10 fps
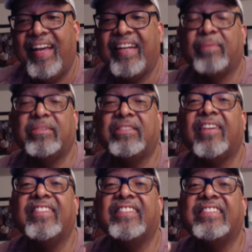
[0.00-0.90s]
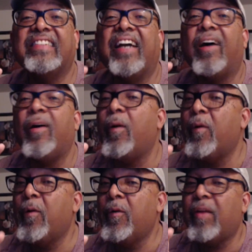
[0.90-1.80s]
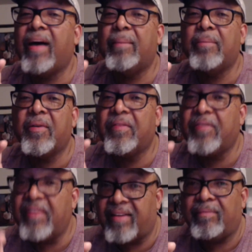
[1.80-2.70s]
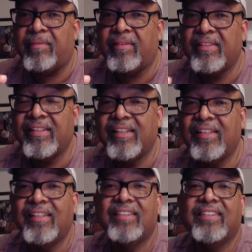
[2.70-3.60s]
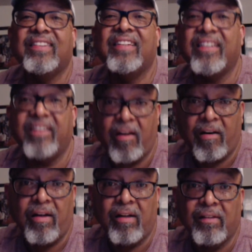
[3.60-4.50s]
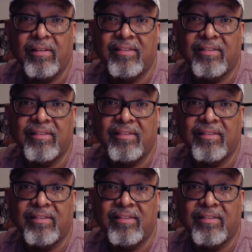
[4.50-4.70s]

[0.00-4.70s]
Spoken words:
And I'm starting to see a whole lot more of them than y'all.